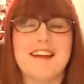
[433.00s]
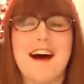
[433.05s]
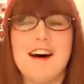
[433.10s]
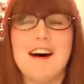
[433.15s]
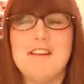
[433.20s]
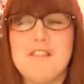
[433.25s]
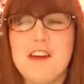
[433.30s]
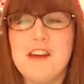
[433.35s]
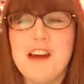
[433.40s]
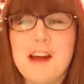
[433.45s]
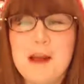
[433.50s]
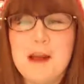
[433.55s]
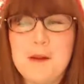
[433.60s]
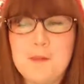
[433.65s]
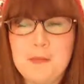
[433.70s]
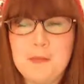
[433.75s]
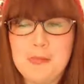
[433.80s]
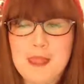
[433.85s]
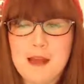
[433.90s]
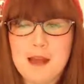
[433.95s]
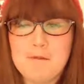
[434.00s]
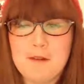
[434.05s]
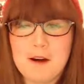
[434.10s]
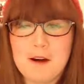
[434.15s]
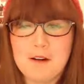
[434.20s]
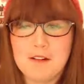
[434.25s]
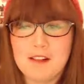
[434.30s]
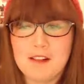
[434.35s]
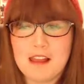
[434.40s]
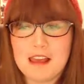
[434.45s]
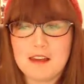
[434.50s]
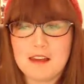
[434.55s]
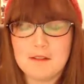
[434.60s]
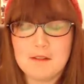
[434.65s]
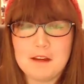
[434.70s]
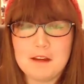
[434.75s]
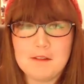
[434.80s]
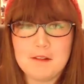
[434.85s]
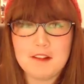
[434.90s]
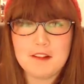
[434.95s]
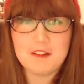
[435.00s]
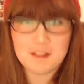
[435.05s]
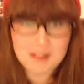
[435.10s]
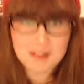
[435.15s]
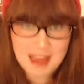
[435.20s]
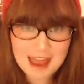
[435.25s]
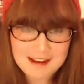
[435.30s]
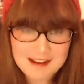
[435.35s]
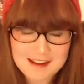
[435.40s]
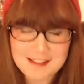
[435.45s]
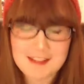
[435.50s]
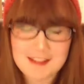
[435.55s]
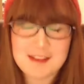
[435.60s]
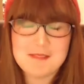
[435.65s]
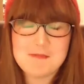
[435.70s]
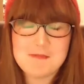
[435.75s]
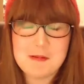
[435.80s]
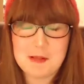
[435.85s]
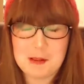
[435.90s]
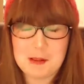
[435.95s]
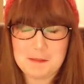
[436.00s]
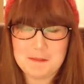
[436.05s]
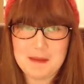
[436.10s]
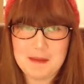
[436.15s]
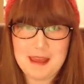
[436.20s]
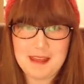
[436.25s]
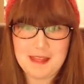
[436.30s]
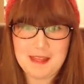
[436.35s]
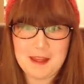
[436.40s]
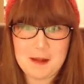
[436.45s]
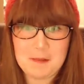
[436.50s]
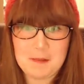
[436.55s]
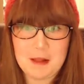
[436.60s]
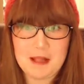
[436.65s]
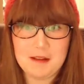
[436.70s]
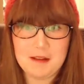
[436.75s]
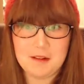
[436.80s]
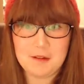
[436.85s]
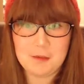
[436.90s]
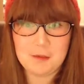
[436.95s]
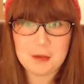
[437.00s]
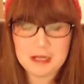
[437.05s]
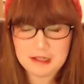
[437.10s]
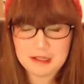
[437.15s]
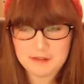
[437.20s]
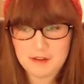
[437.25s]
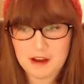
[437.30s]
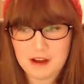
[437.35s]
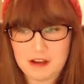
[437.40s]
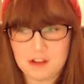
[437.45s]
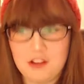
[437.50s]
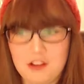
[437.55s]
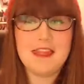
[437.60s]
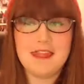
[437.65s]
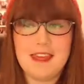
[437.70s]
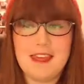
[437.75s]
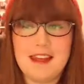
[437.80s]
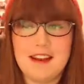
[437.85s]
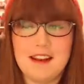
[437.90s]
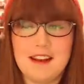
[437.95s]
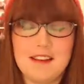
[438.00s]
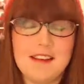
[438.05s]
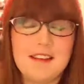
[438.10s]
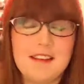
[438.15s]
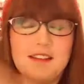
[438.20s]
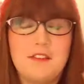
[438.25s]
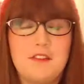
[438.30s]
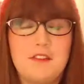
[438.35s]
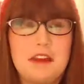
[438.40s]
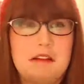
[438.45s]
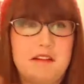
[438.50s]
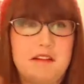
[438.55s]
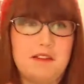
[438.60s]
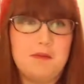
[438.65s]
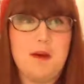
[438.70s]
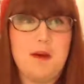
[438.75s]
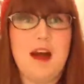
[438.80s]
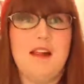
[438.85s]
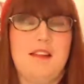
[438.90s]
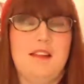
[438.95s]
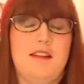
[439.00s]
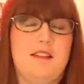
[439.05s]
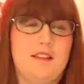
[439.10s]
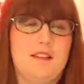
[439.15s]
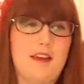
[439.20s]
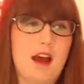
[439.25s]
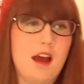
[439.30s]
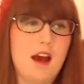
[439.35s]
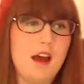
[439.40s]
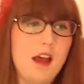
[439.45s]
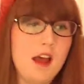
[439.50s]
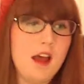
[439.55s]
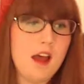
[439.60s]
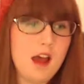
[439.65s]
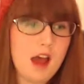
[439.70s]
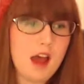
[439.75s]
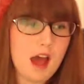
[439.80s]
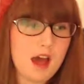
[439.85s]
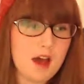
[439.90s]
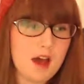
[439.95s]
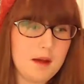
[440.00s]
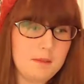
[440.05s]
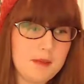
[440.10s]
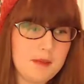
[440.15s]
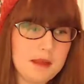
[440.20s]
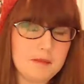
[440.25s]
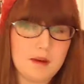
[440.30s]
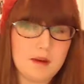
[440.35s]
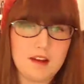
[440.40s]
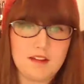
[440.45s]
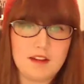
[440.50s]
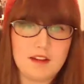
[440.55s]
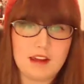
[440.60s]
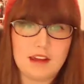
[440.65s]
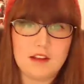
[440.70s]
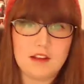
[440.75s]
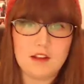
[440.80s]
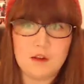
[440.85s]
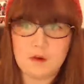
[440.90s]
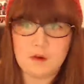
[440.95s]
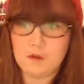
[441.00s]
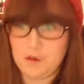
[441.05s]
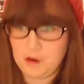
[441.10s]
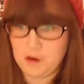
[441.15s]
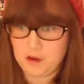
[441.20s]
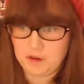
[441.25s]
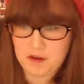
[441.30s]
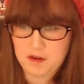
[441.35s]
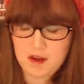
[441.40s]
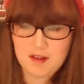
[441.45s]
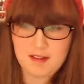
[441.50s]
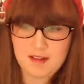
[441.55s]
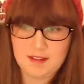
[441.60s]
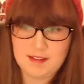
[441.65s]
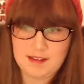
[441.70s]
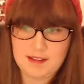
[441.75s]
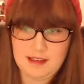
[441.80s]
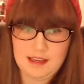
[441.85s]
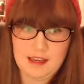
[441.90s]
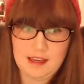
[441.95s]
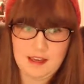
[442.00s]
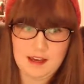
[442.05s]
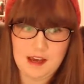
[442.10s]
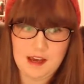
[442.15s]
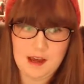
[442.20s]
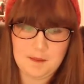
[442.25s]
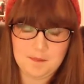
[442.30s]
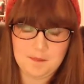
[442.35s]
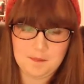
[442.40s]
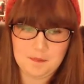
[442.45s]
stuff. And well, like we always used to edit them and like make them, and it was really fun. And then another thing as well is that in my second year of university,